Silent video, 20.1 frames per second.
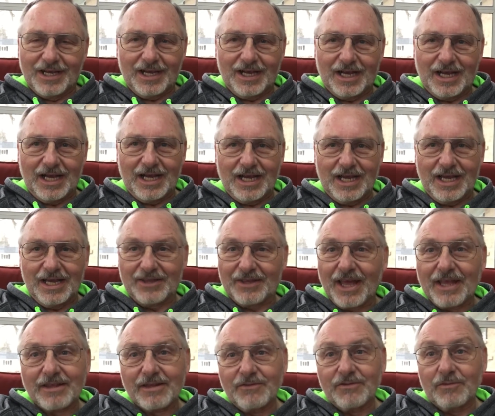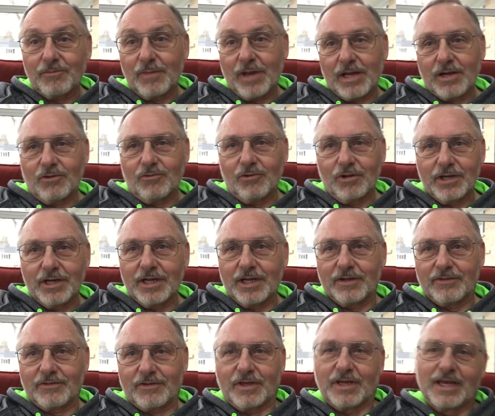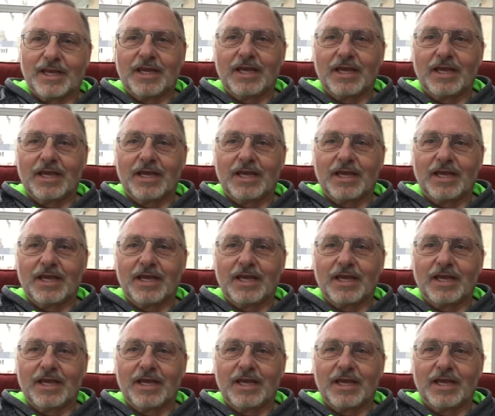Uh, and that doesn't matter what it is.